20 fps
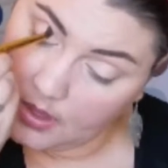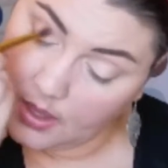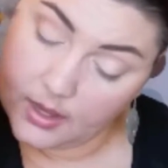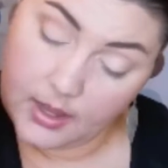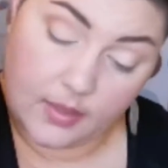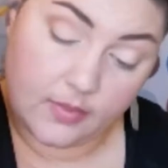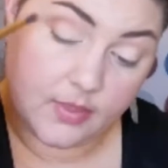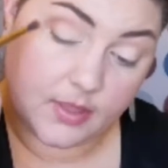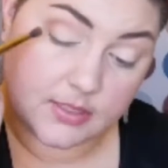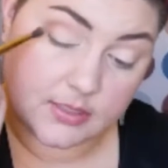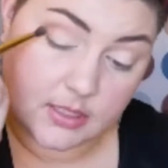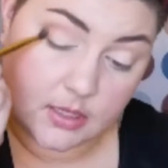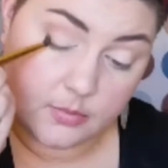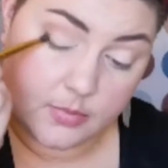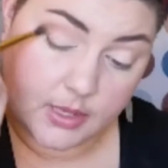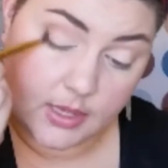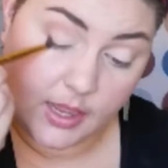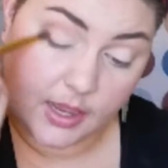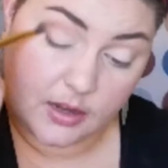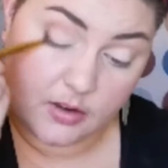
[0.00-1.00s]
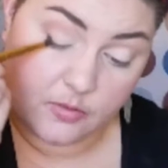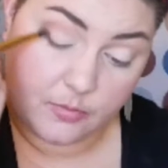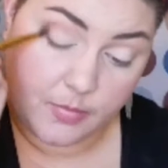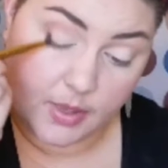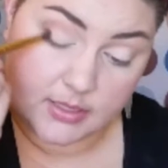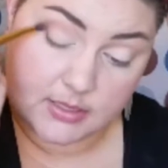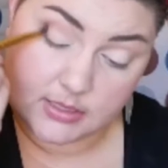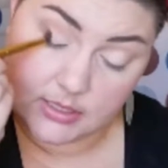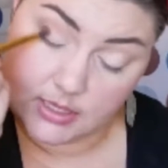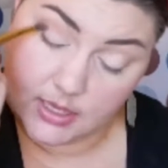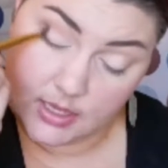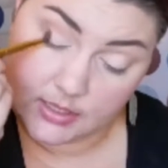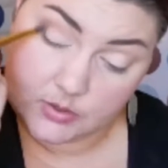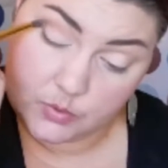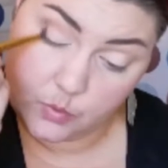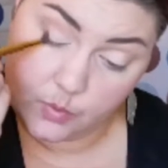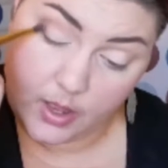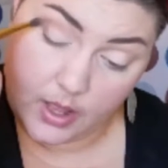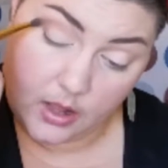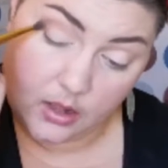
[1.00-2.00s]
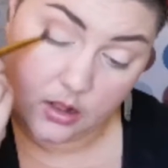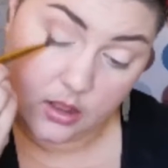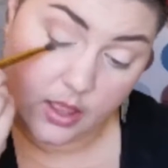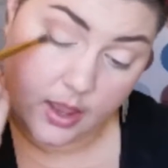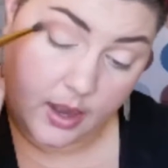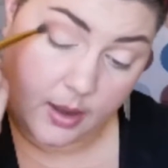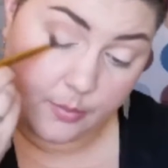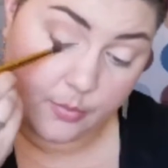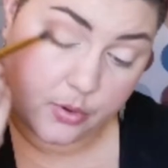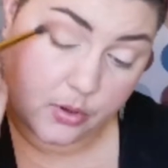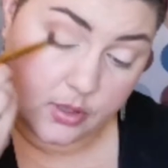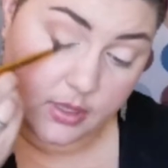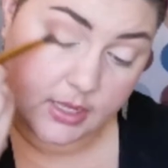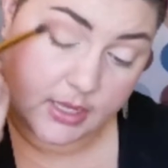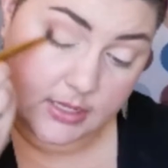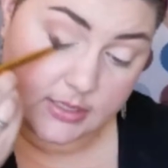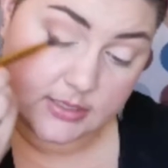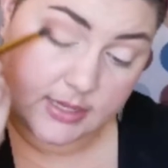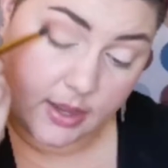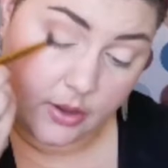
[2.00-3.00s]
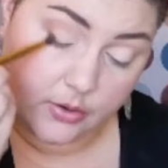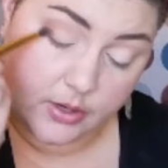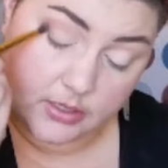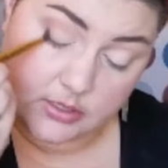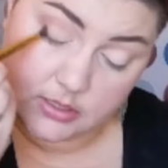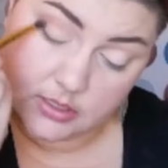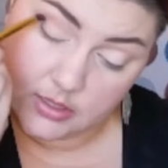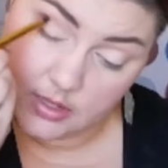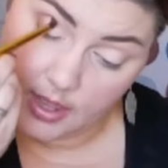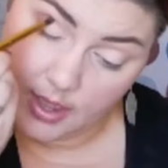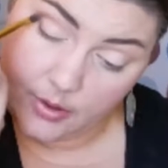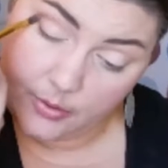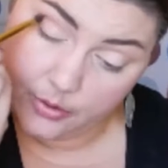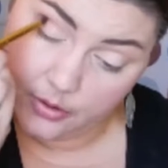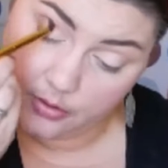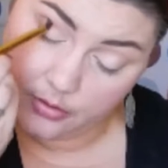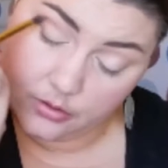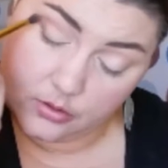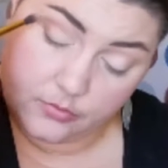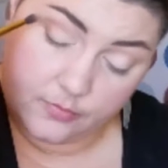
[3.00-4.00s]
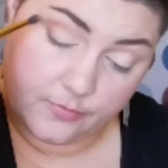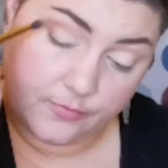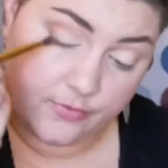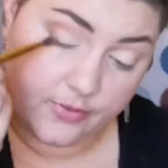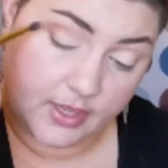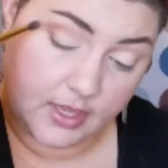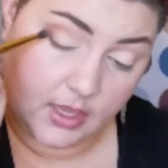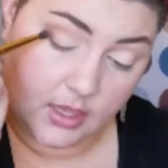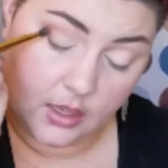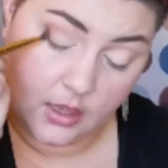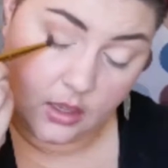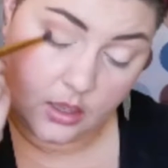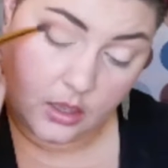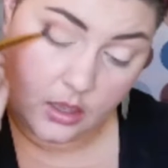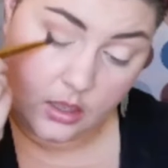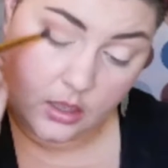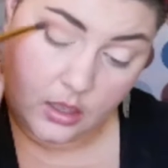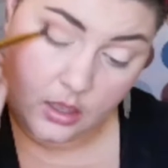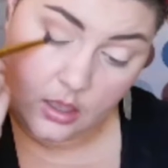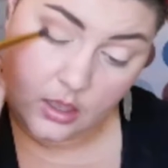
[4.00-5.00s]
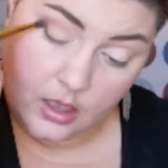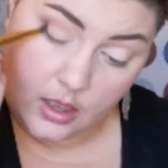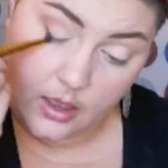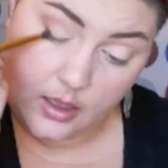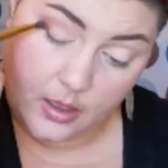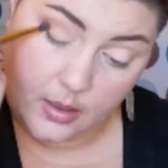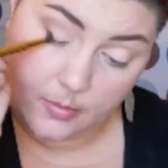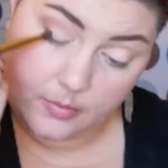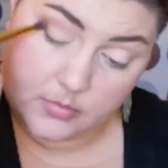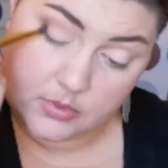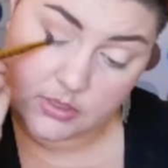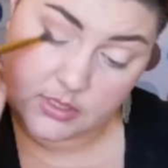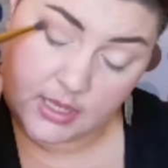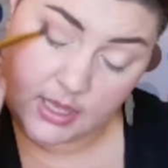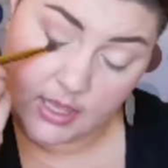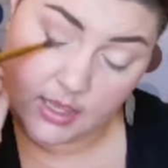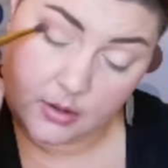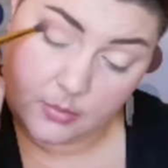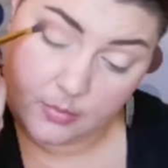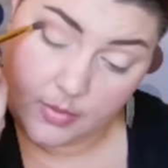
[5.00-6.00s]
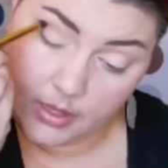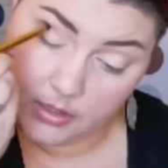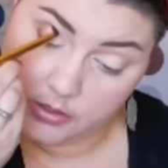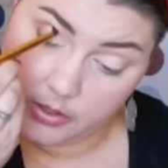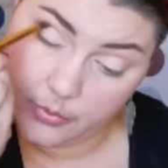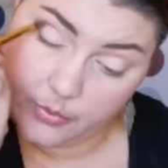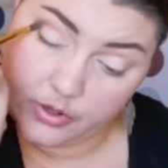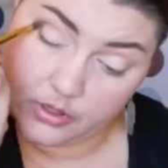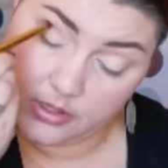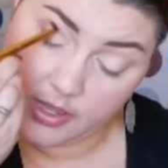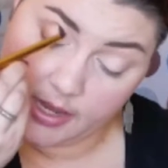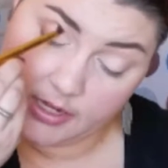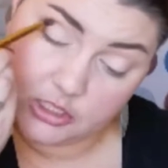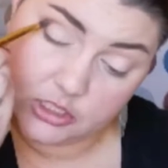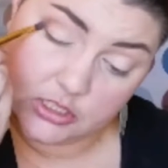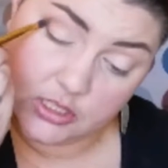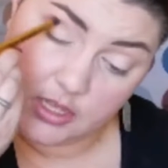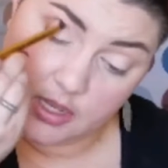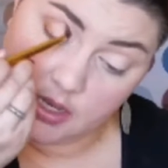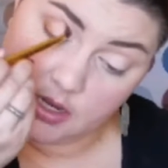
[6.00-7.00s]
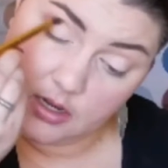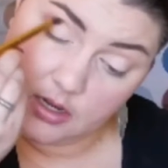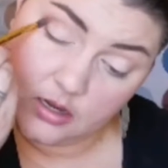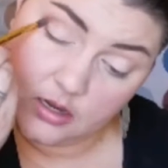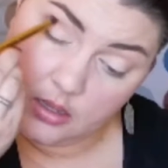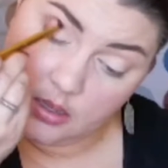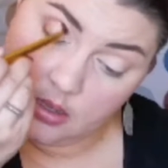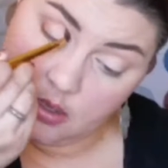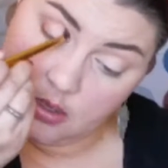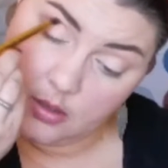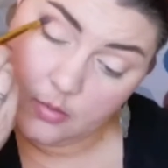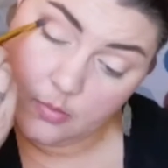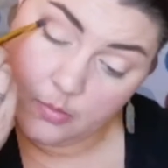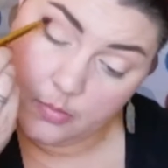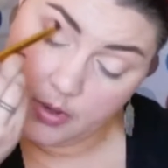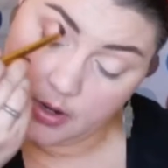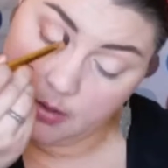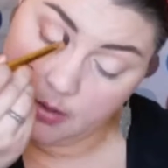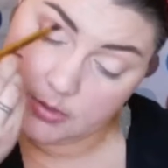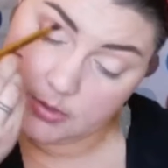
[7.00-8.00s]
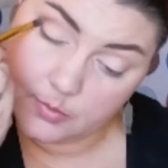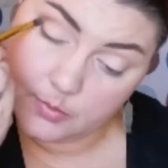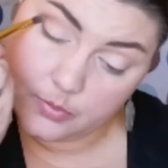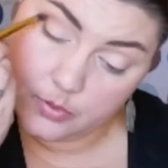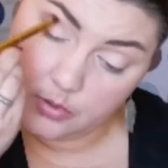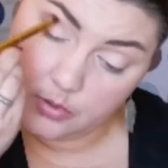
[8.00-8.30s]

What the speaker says: Again, this can be kind of messy as well, and I'm pulling it down into the outer V to hit my lower lash line, but I'm just